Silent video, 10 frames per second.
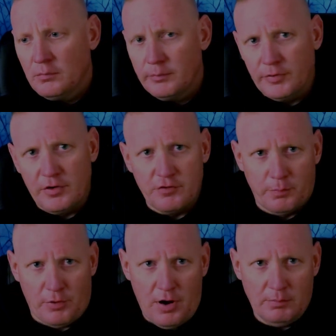But there's a
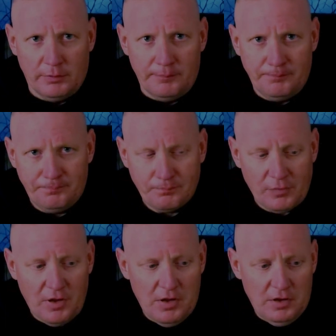problem.
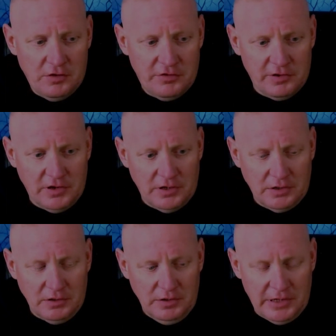
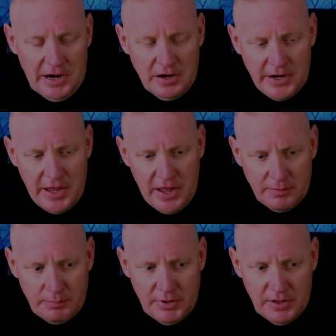See, Gary
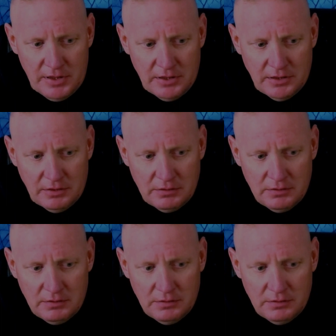had been